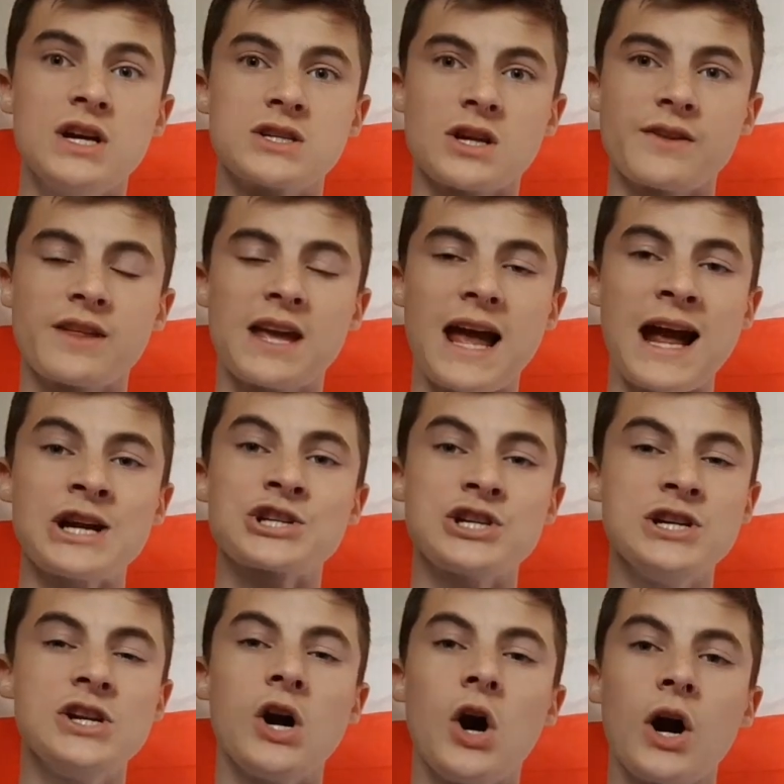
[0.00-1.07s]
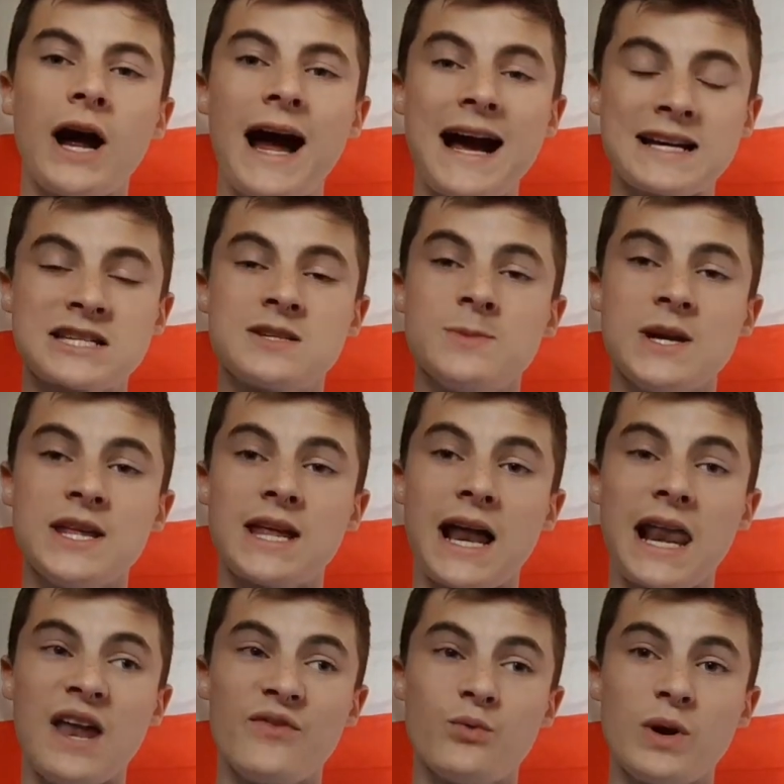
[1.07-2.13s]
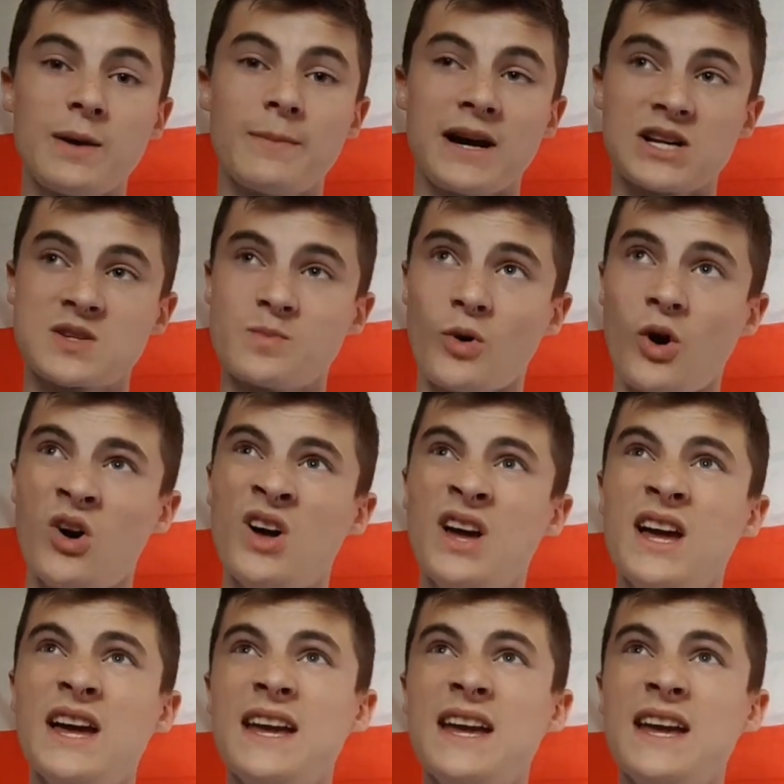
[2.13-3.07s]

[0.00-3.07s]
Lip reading: So I think Ashley Young has to be in that left wing back spot.